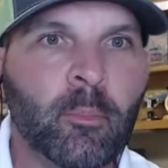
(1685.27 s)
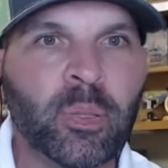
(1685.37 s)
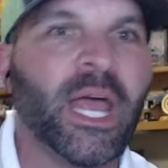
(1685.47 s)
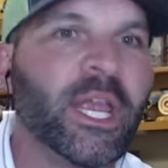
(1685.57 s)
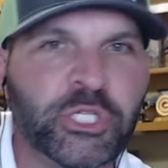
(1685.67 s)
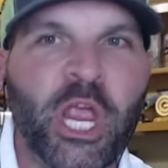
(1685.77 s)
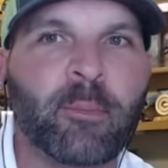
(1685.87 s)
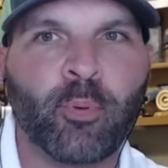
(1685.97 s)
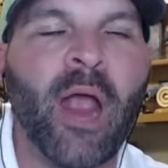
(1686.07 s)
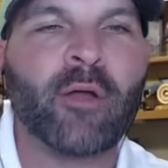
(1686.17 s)
Play
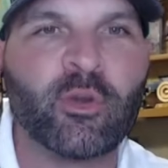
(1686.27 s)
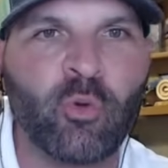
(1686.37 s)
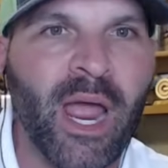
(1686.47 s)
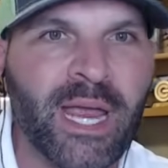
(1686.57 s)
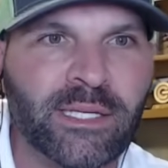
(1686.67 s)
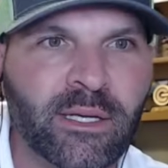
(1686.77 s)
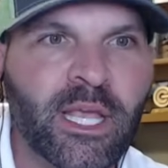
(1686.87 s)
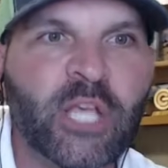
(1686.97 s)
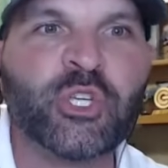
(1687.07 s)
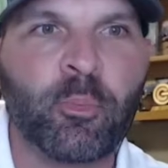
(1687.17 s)
Jake Brown in right.
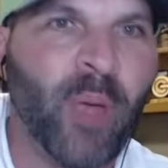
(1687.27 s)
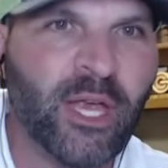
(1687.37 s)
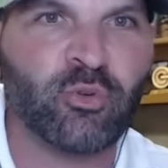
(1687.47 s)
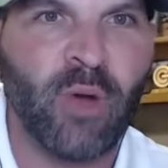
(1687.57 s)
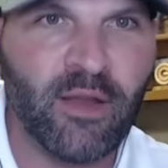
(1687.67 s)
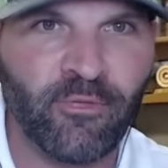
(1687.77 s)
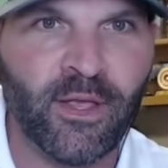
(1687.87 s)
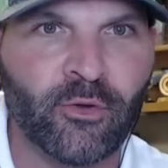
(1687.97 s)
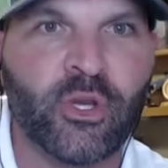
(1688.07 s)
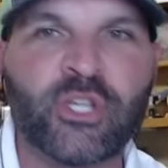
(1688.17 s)
He's your best right
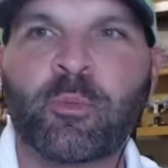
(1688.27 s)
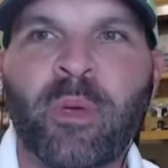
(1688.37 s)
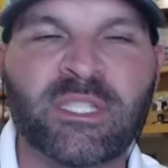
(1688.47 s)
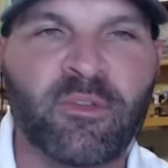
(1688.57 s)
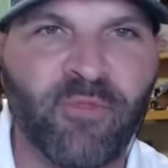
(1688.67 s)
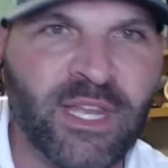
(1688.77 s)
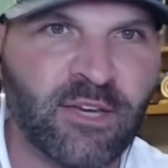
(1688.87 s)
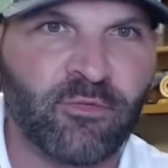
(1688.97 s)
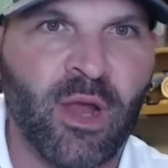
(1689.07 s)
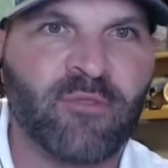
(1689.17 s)
fielder. He's your best
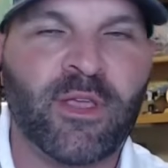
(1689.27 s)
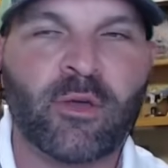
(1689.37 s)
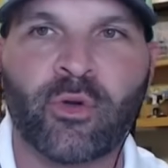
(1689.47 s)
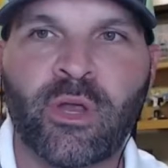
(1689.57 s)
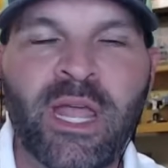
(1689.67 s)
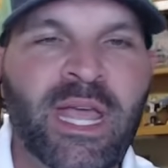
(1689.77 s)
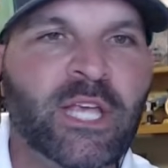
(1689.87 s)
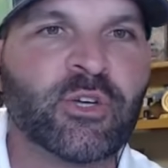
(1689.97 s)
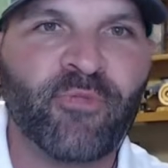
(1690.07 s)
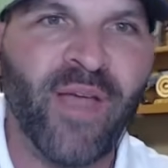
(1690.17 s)
defensive right fielder.
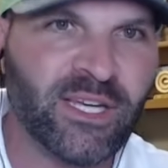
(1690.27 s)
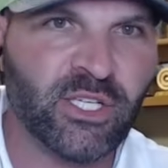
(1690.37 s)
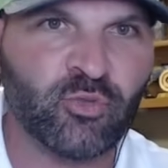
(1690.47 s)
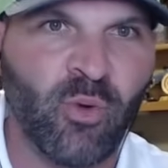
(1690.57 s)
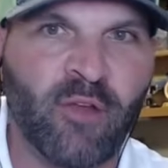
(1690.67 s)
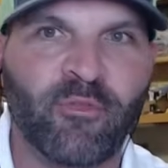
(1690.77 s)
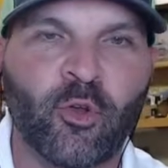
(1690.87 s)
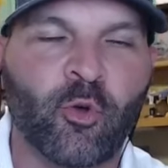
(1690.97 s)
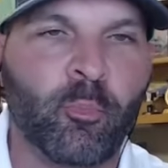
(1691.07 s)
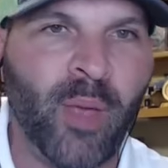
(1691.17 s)
He's your fastest right
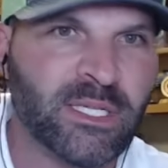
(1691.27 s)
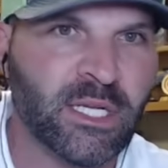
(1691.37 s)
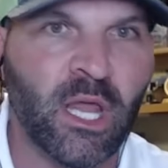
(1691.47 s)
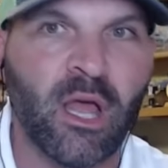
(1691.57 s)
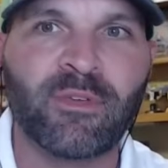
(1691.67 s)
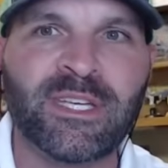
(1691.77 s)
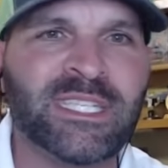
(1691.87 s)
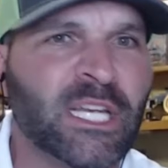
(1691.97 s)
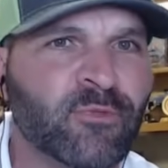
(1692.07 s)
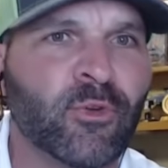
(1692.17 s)
fielder. Best glove. He's
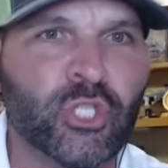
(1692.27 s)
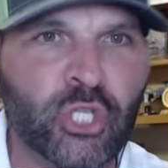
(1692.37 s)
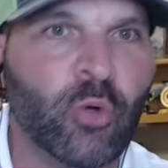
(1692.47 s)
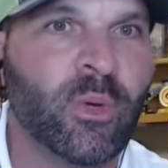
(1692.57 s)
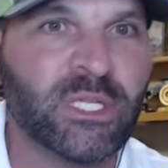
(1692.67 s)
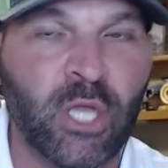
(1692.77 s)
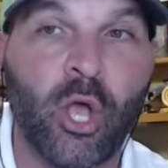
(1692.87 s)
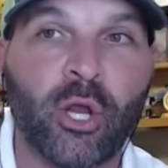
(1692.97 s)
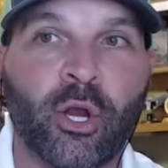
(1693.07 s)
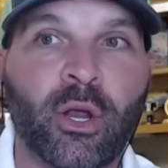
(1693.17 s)
6'2". He's
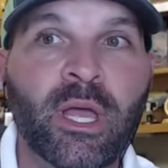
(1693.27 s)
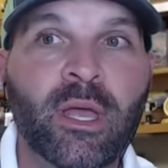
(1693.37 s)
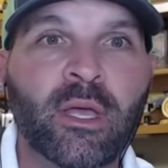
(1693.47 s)
longer.